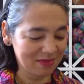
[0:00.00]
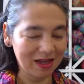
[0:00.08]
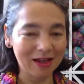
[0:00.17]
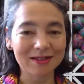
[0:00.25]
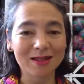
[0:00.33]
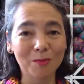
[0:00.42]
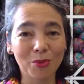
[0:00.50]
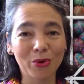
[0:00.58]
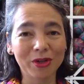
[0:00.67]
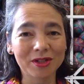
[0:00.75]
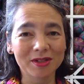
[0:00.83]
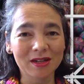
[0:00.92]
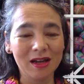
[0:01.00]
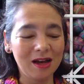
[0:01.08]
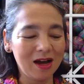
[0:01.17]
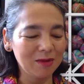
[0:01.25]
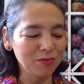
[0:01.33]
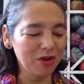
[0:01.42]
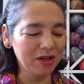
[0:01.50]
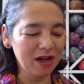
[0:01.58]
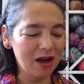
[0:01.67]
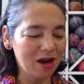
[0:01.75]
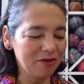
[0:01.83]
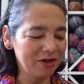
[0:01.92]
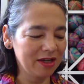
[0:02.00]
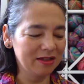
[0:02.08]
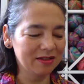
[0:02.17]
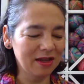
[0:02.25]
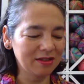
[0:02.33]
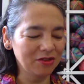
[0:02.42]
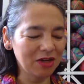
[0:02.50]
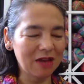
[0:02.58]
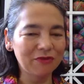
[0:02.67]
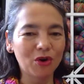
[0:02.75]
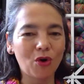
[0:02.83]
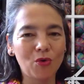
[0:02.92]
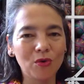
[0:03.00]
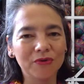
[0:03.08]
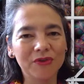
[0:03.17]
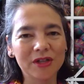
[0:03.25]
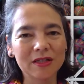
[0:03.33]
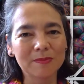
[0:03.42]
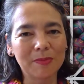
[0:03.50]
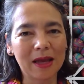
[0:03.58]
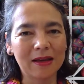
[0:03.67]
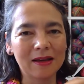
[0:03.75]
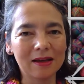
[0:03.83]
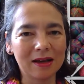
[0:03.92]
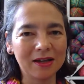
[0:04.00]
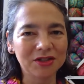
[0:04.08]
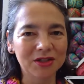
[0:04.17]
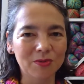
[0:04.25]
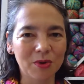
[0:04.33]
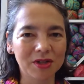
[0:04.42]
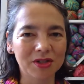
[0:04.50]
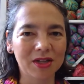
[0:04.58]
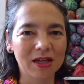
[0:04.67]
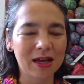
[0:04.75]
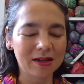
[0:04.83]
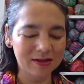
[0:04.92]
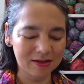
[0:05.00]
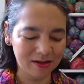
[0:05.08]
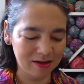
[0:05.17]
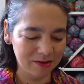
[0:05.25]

at some point. I'm not in a hurry. I don't have a goal for this blanket. I just wanted to get